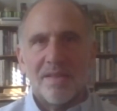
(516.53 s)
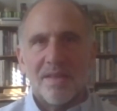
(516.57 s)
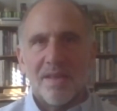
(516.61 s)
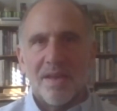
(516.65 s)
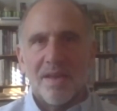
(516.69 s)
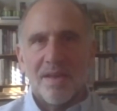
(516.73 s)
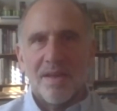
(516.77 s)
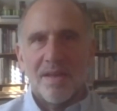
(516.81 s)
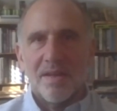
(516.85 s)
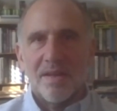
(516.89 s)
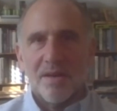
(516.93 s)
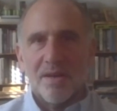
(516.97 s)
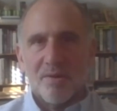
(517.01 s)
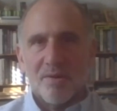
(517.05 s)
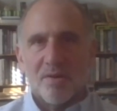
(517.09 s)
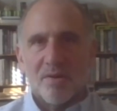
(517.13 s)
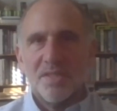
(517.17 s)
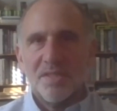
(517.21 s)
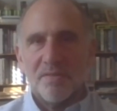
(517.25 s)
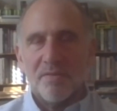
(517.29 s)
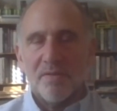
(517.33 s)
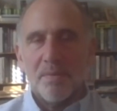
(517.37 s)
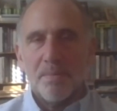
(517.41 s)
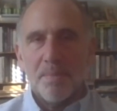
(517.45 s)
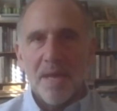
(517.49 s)
And of course,
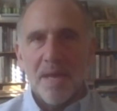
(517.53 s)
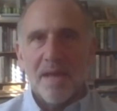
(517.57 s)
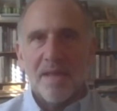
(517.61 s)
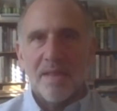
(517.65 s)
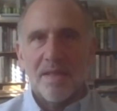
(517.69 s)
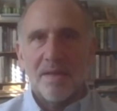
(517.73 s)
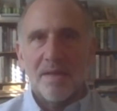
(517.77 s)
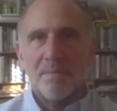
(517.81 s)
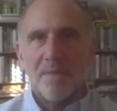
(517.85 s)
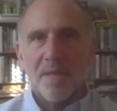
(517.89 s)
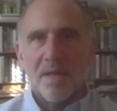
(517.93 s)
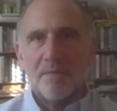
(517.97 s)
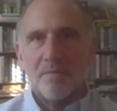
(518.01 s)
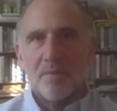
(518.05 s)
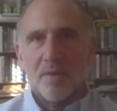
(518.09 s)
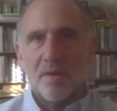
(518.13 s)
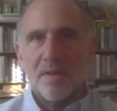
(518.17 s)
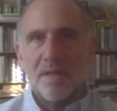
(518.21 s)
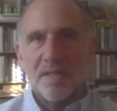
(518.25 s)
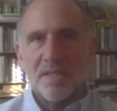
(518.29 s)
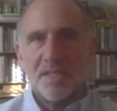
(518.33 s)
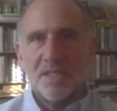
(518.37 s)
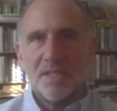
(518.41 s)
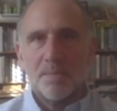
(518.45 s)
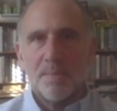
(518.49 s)
if we pay them, then, well,
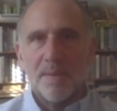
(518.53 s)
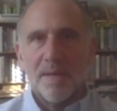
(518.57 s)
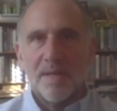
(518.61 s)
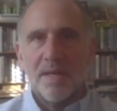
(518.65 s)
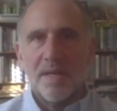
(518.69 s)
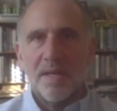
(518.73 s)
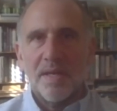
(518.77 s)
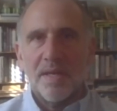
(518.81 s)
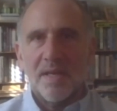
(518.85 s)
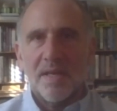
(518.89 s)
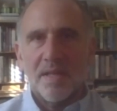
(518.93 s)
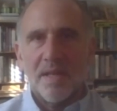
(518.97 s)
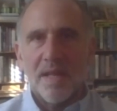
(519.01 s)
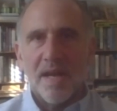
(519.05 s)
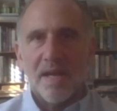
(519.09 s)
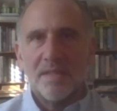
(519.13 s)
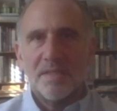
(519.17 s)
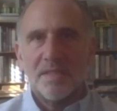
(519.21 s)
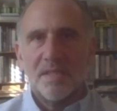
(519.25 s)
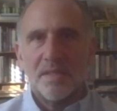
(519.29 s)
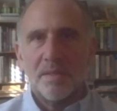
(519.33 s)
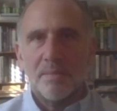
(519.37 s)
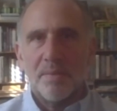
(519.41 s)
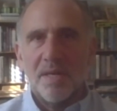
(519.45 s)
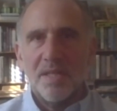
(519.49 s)
that's spending and it adds
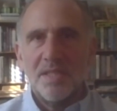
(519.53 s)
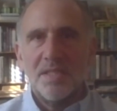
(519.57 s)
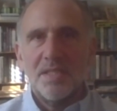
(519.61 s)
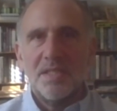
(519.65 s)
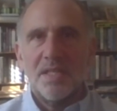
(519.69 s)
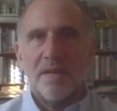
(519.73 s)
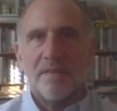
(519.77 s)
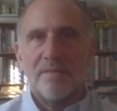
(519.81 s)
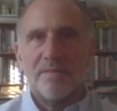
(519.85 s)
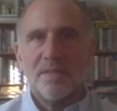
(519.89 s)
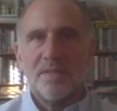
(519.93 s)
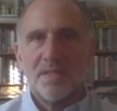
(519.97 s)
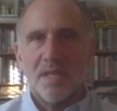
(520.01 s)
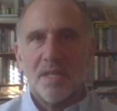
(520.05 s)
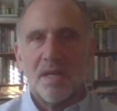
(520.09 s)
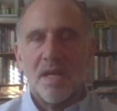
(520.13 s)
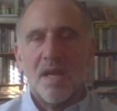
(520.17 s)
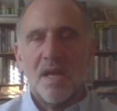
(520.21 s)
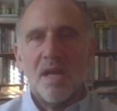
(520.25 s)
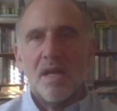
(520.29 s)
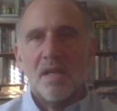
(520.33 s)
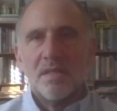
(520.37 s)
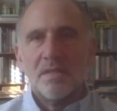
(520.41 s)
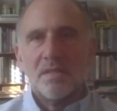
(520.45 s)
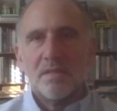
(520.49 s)
to the budget deficit.
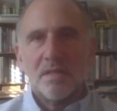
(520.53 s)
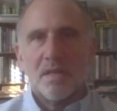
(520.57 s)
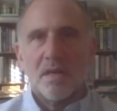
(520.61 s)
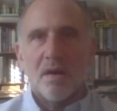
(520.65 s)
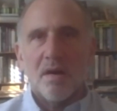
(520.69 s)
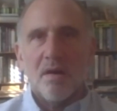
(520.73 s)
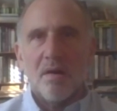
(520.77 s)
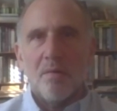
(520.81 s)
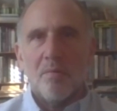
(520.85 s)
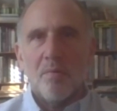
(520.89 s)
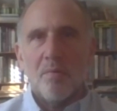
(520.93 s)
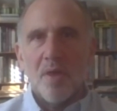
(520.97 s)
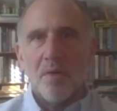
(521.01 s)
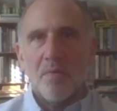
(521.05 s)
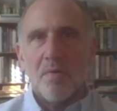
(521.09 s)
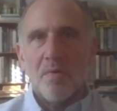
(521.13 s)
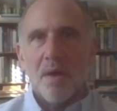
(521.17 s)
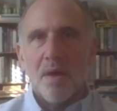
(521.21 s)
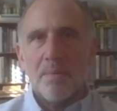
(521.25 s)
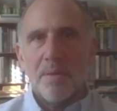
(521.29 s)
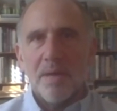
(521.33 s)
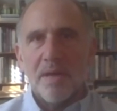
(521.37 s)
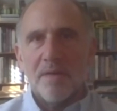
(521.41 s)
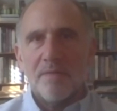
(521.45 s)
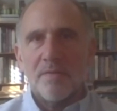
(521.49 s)
So go, oh, we don't
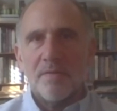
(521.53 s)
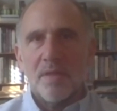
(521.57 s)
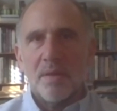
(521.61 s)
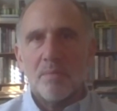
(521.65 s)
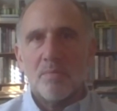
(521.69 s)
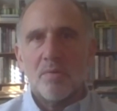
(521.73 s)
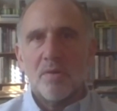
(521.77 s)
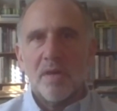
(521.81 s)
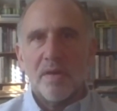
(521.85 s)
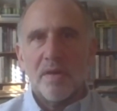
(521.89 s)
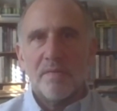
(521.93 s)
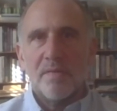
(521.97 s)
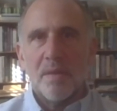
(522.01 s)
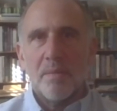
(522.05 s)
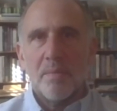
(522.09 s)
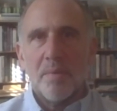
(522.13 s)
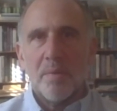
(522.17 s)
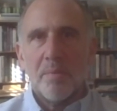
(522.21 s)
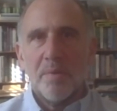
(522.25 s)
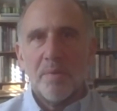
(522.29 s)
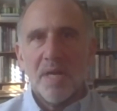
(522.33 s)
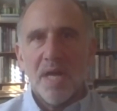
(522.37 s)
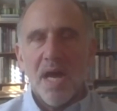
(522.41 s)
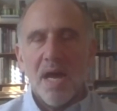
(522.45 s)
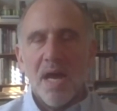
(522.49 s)
want to pay for them, we'll give them a
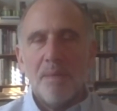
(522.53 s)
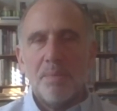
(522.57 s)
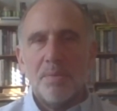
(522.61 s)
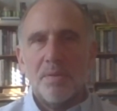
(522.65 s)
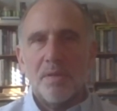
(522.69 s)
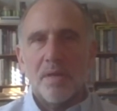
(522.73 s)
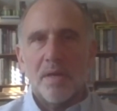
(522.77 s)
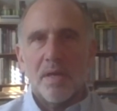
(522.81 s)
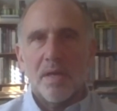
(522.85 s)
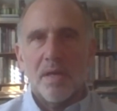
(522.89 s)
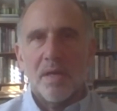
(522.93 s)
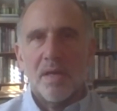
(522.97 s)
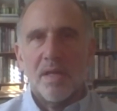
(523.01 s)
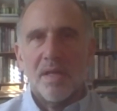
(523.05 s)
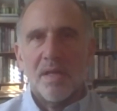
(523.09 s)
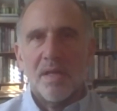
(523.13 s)
monopoly.